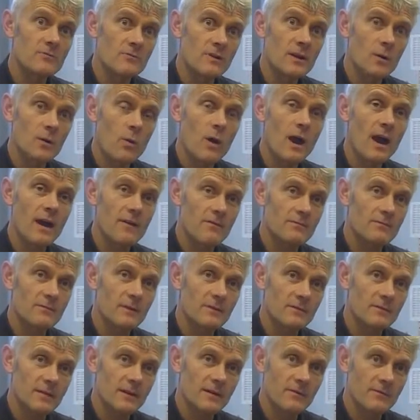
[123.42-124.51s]
require
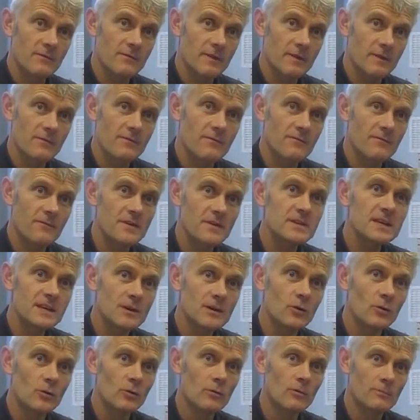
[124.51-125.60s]

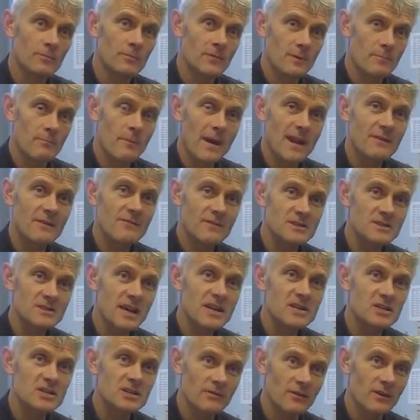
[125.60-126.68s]
physical
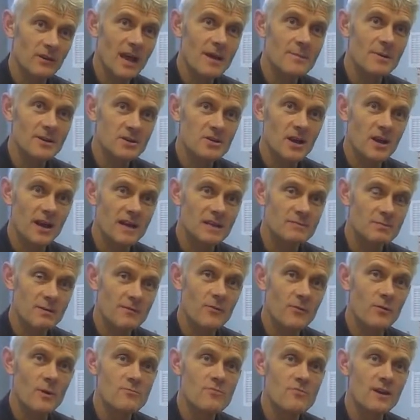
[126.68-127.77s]
manifestation of climate change
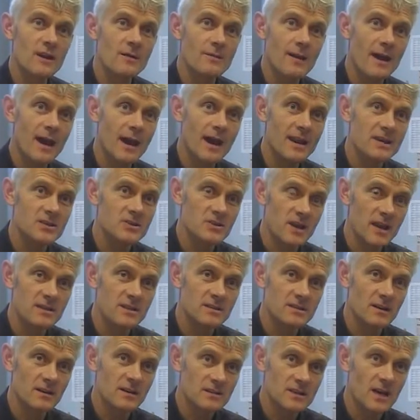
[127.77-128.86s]
before we bring about any
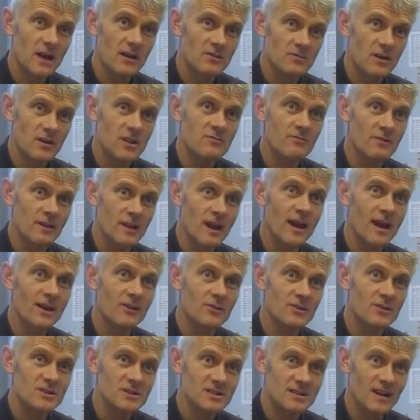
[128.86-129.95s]
changes ourselves, rather than relying
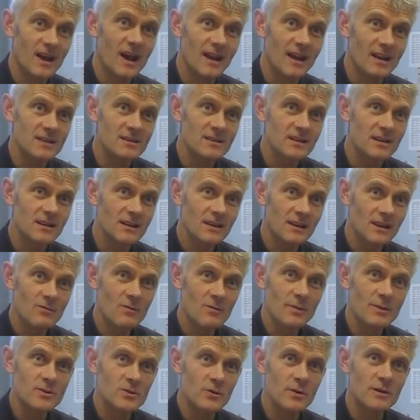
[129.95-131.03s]
on the science.
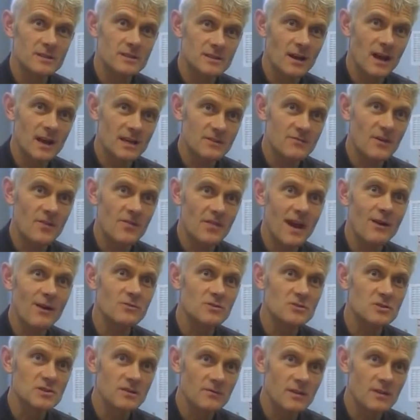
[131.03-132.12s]
We've been doing science for
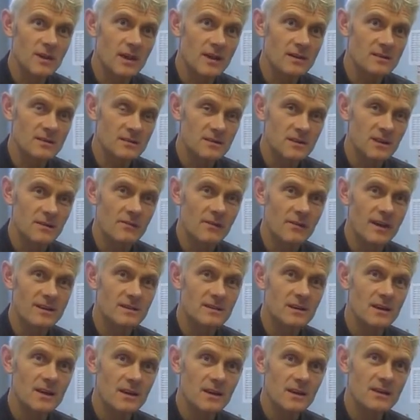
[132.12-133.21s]
thousands of years, and certainly for the
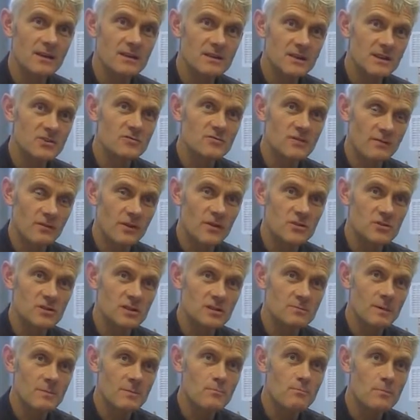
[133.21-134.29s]
last industrial revolution
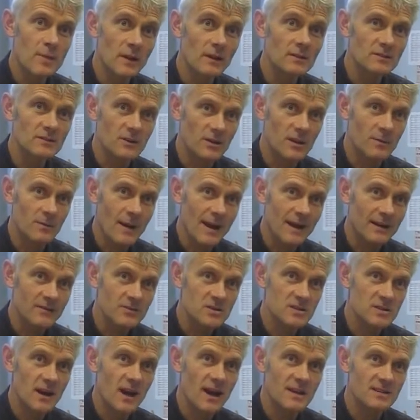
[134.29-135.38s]
has been built on the back of
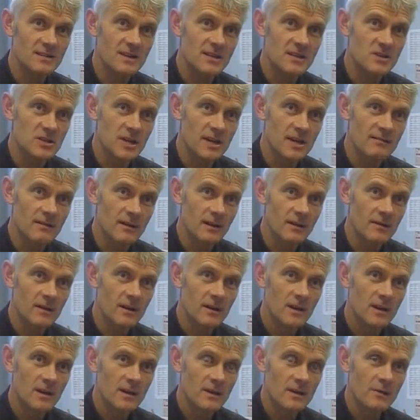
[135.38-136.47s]
science and engineering.
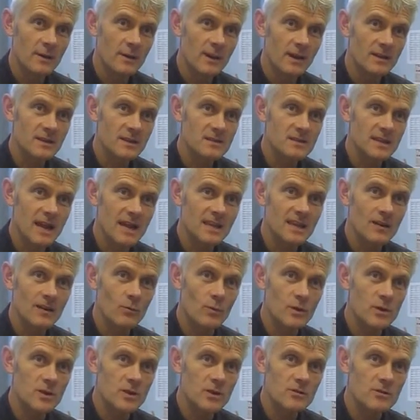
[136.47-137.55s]
We understand it,
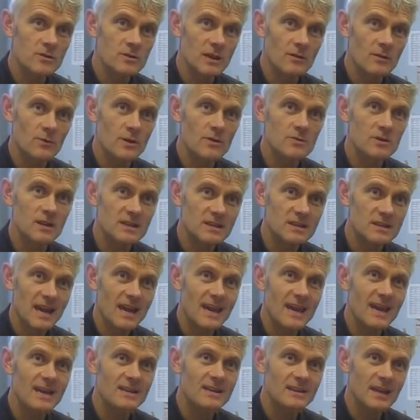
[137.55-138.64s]
we use it
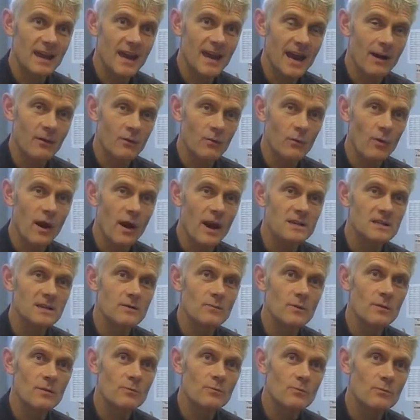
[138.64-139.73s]
day in, day out. Why is it
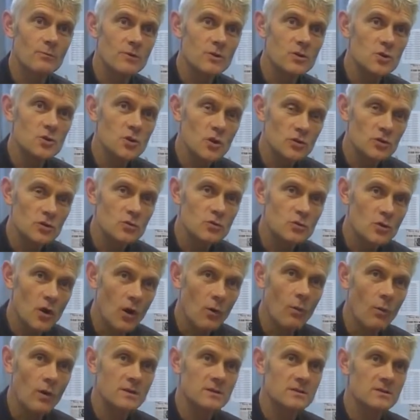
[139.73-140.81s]
we do
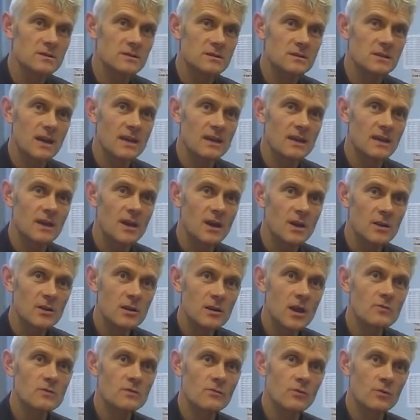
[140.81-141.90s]
not want to take
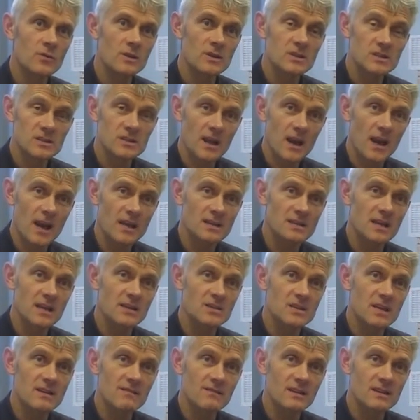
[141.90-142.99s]
note of what the science and
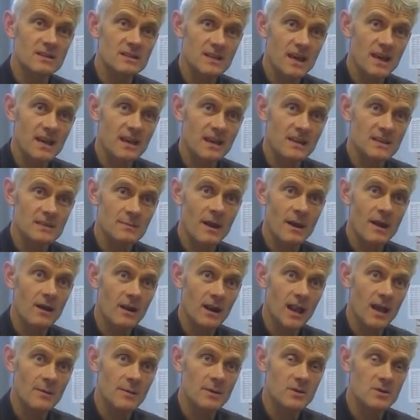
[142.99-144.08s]
engineering is telling us about
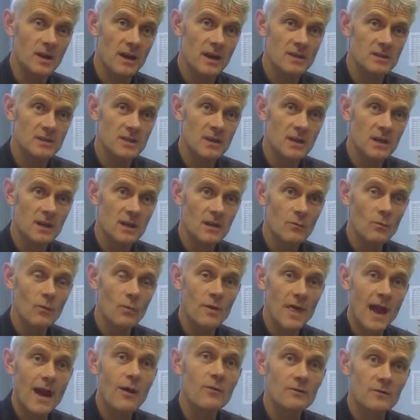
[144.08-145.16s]
climate change
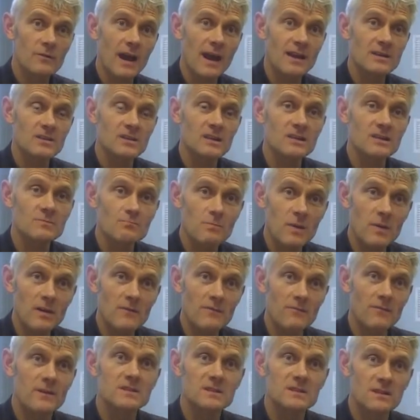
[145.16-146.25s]
without actually these big
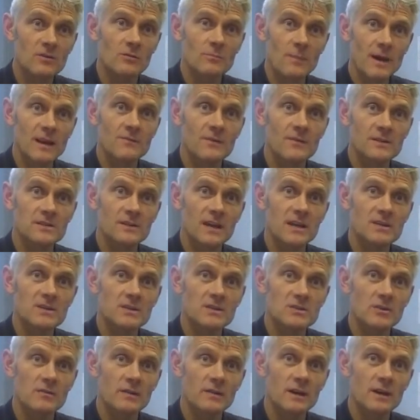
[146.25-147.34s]
physical
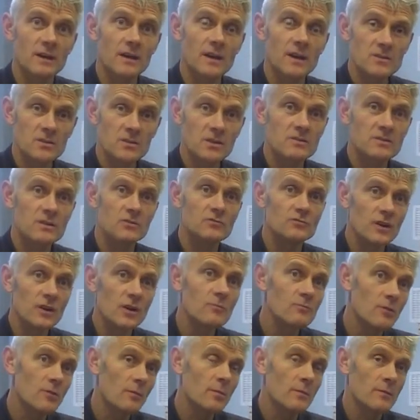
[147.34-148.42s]
manifestations of it? So there's a
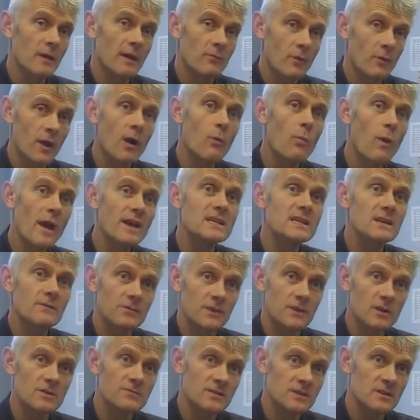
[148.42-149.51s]
real problem there. If we are waiting
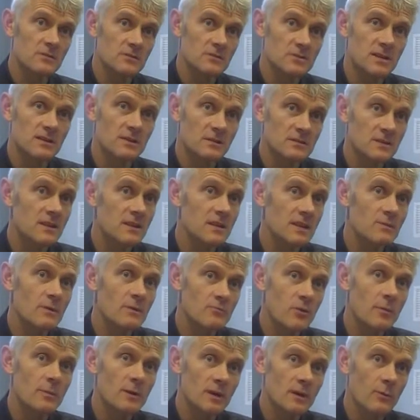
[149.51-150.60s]
for those physical signals, I think we're
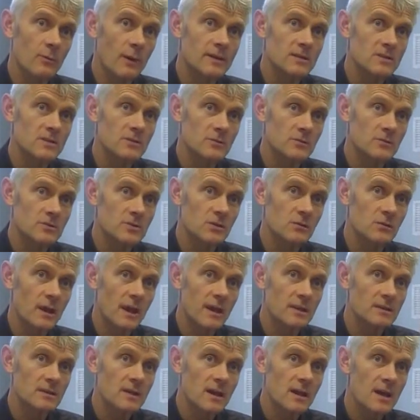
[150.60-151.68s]
probably going to wait too
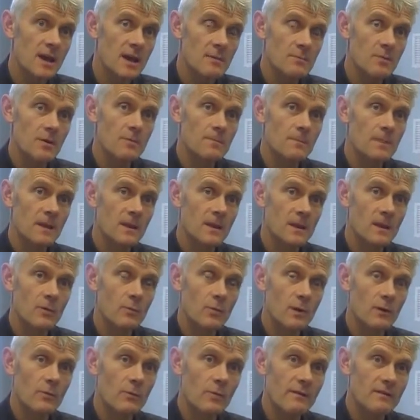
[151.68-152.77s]
late. But
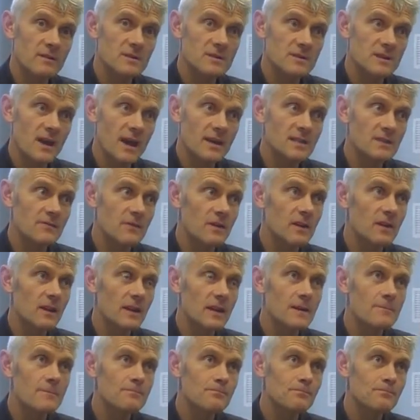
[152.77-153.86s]
we're a
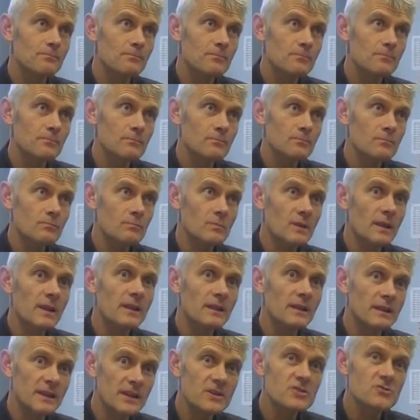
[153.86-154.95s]
scientifically
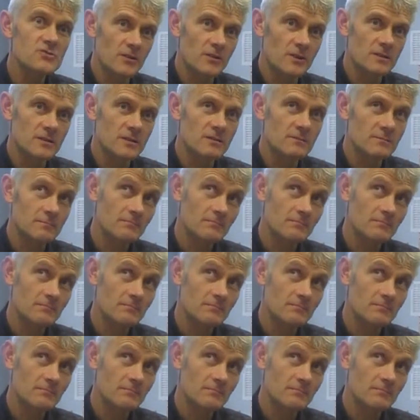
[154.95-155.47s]
literate